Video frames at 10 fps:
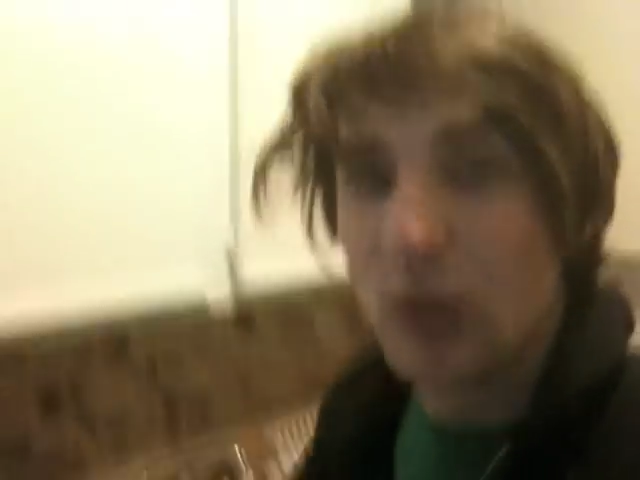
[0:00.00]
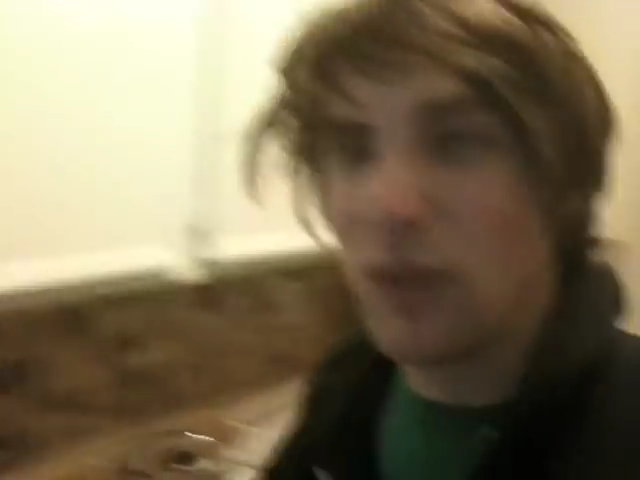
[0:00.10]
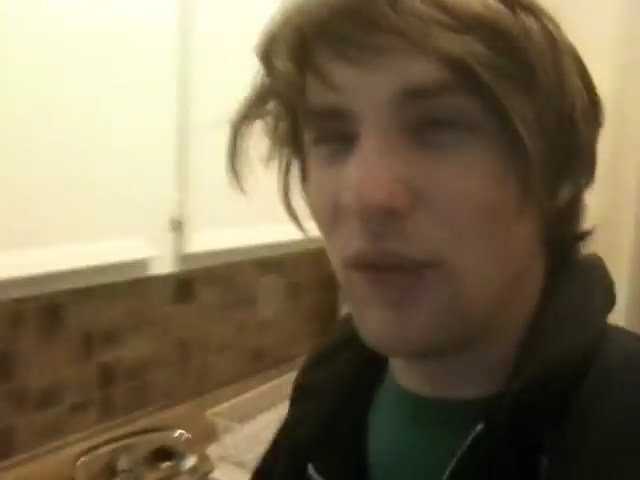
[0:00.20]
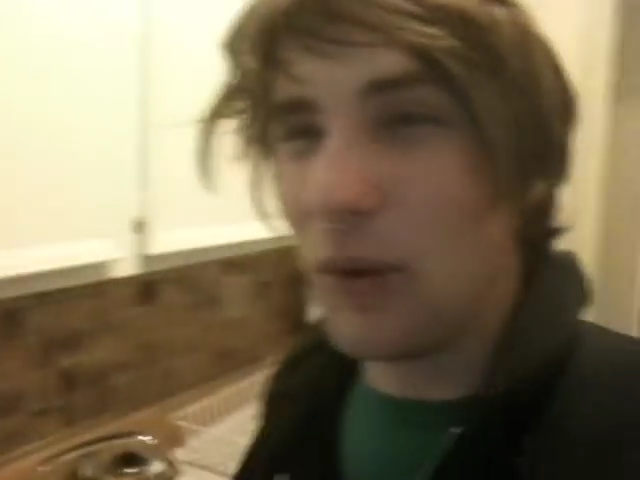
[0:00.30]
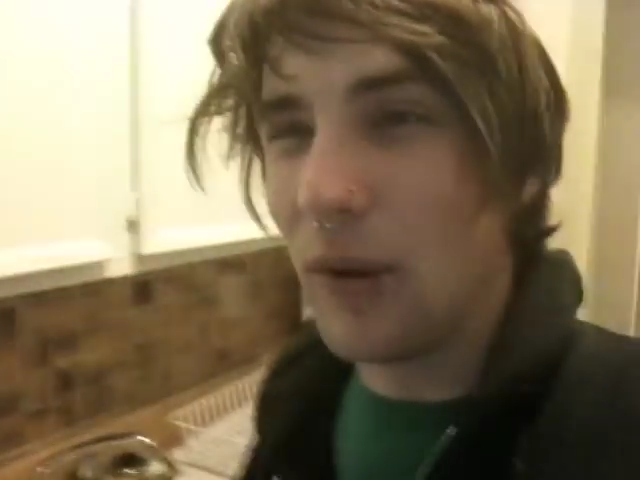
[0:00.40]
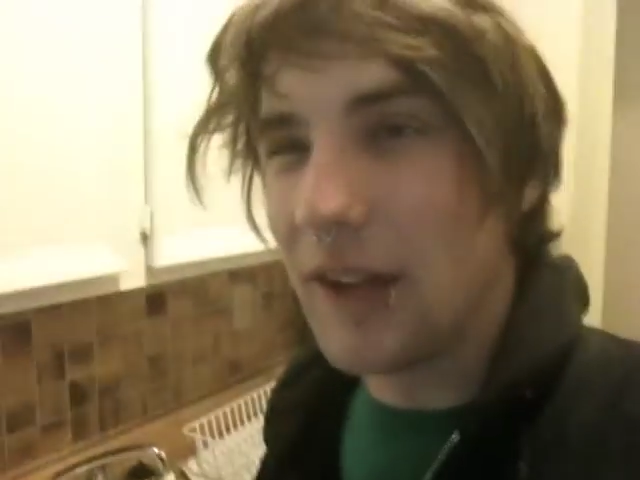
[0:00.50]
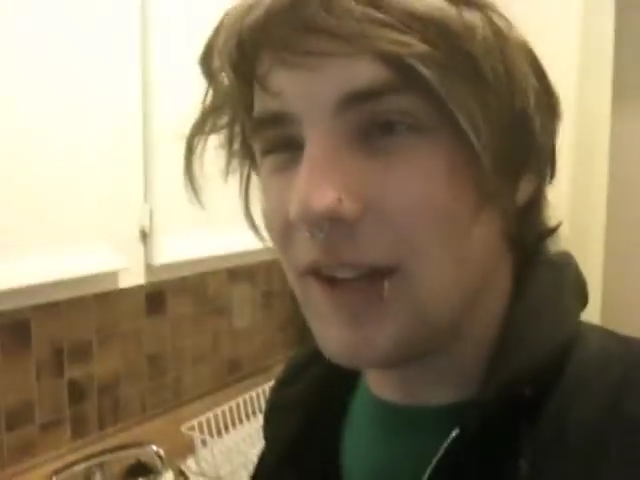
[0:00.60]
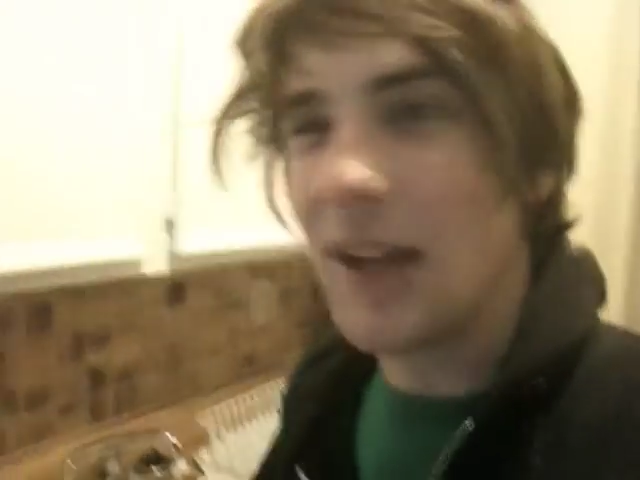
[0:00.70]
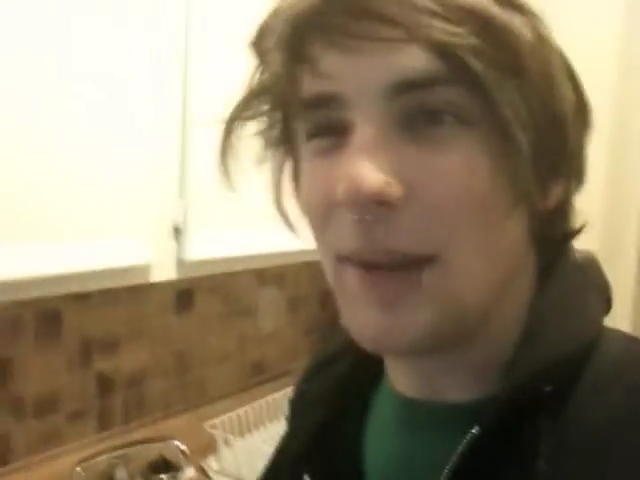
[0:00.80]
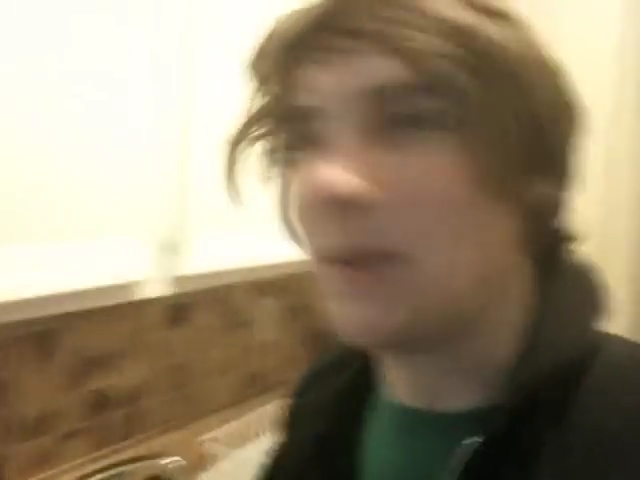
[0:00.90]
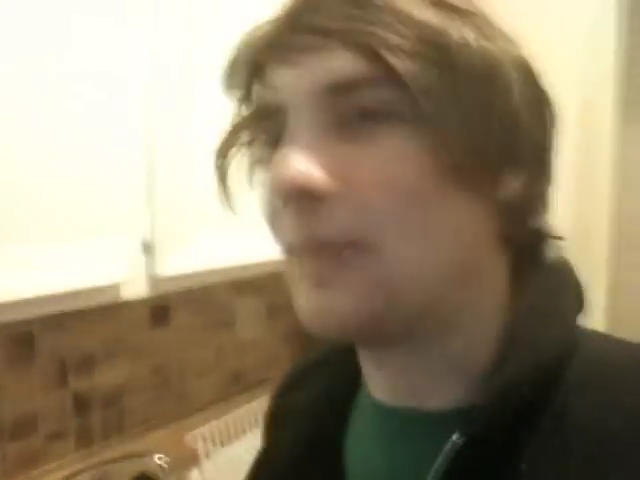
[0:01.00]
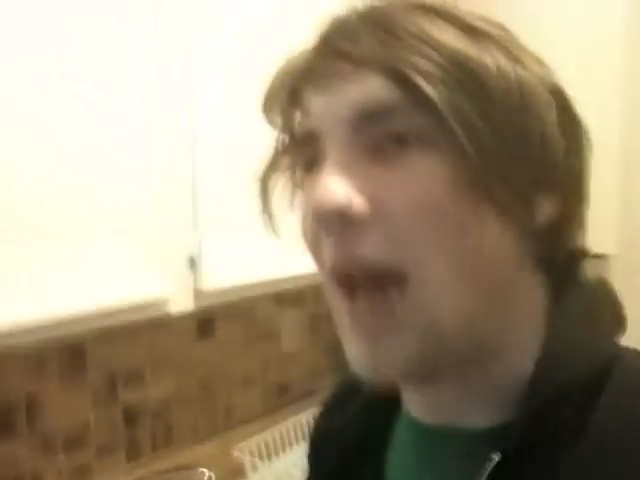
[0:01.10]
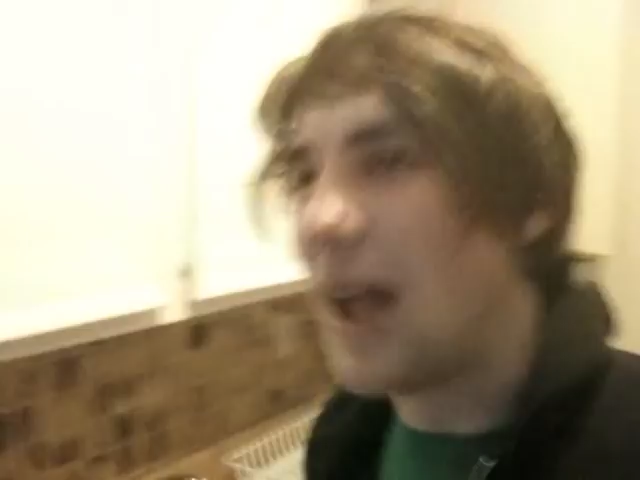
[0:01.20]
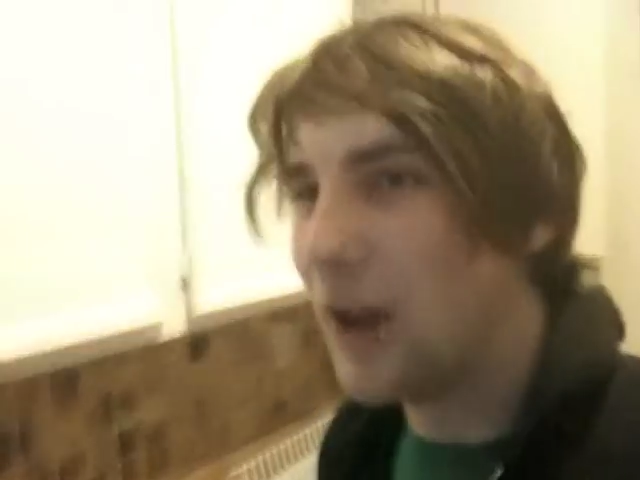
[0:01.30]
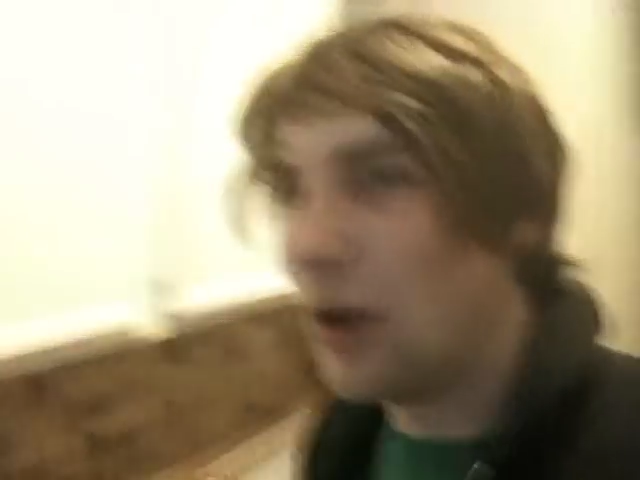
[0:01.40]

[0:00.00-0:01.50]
To avoid coming back